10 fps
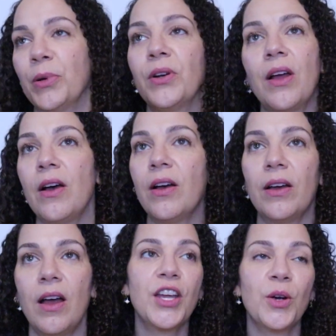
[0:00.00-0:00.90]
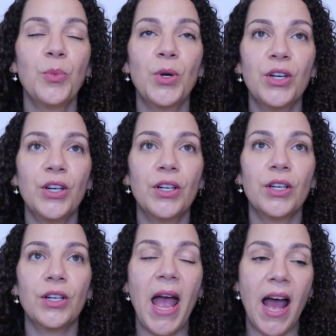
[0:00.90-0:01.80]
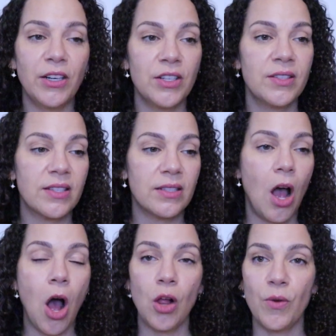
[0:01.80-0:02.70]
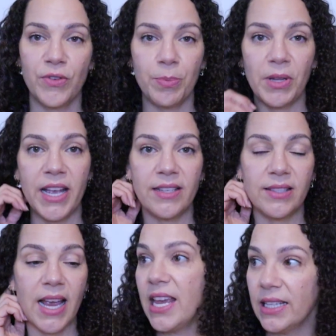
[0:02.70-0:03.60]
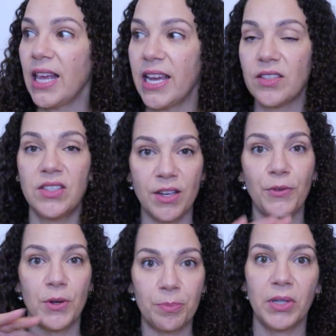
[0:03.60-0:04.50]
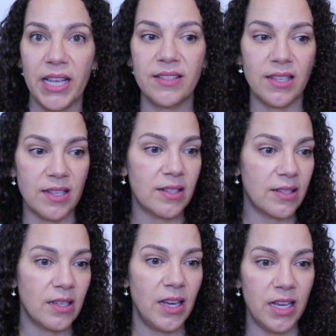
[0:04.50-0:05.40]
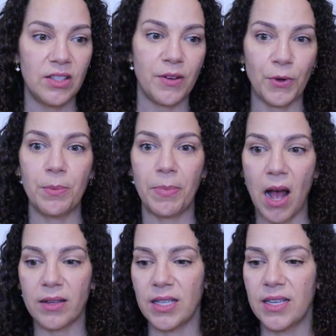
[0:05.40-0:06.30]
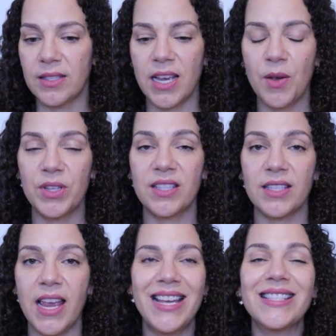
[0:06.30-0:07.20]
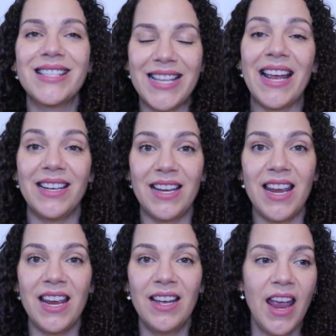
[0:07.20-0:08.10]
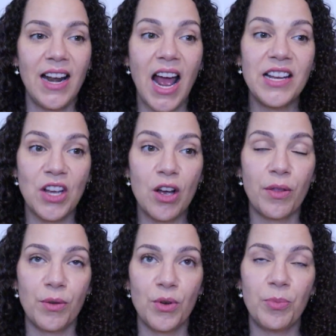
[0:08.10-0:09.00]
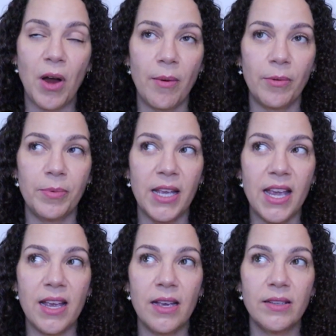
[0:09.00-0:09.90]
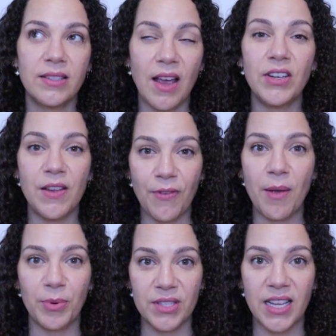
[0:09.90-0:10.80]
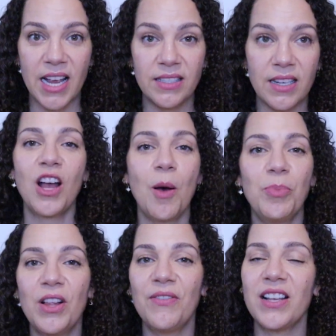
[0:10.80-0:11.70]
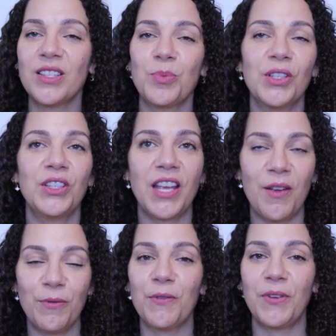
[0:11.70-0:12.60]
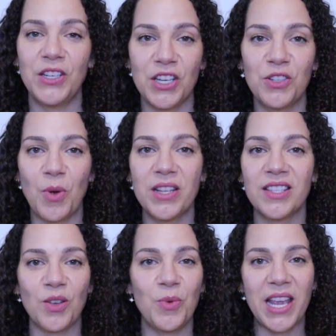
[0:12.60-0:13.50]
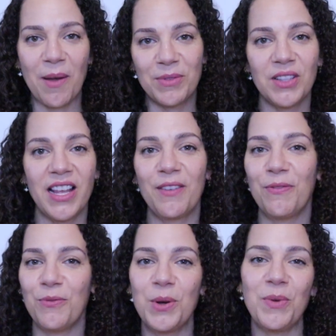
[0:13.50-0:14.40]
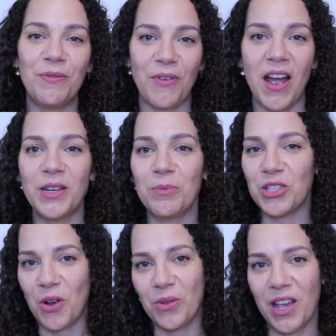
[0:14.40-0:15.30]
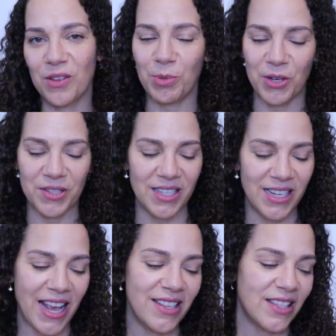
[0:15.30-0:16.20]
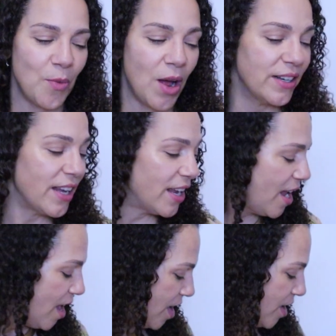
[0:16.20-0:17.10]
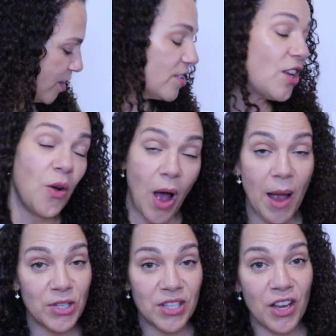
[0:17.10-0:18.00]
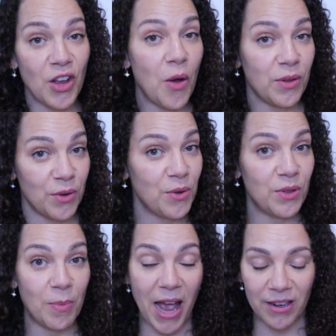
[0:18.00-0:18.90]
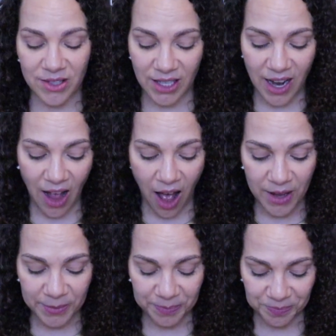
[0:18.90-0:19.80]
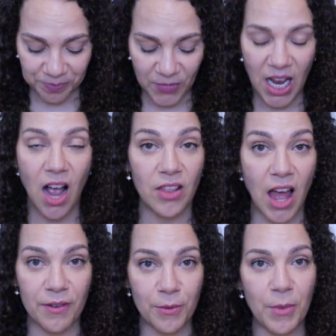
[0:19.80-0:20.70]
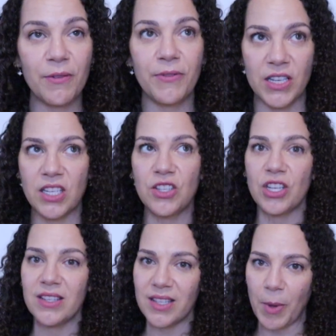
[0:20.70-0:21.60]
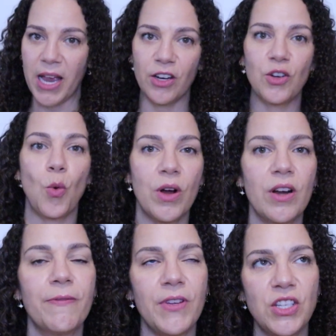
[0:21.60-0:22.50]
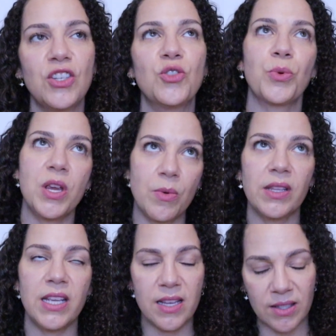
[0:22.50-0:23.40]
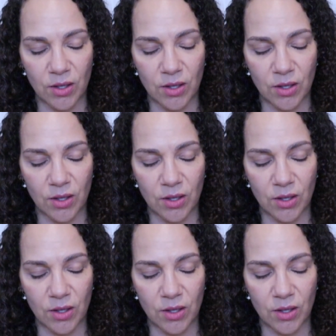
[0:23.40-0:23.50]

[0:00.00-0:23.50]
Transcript: Berta. There were patterns all over the place in like different places in different boxes. It was insanity. And I dug through probably 75%. A couple of us were looking for vintage ones, so we kept like when we'd find them, show the other person in case they wanted it. So I'm just gonna go through the patterns that I got. A lot of them are vintage inspired or vintage re-release.